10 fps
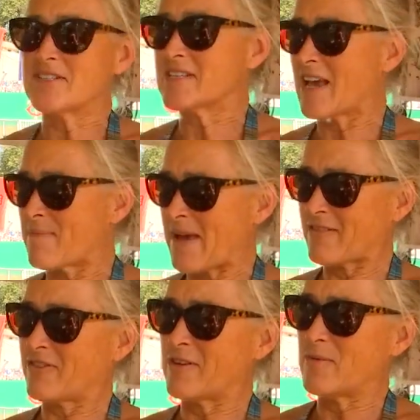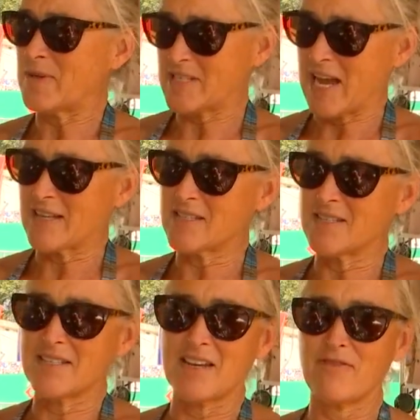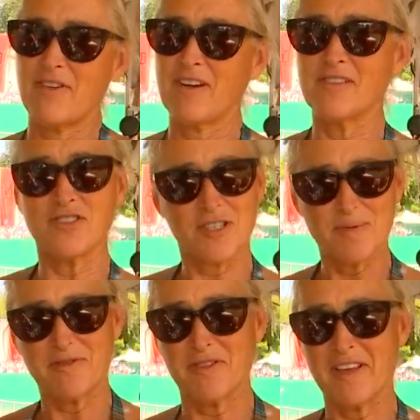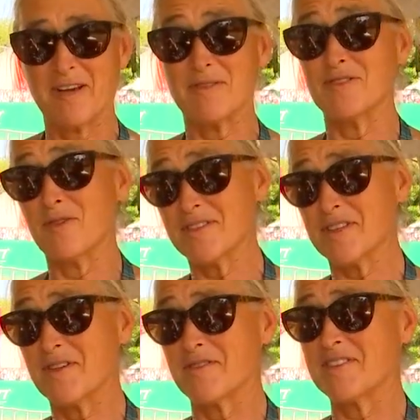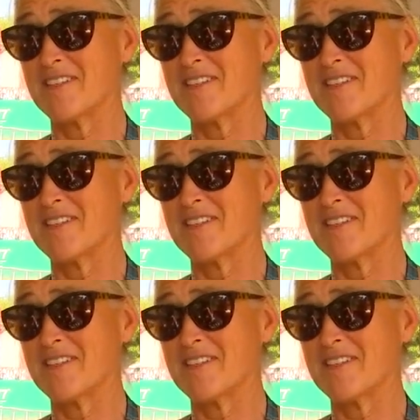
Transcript: just got back from Wisconsin State Fair, and just before that was North Dakota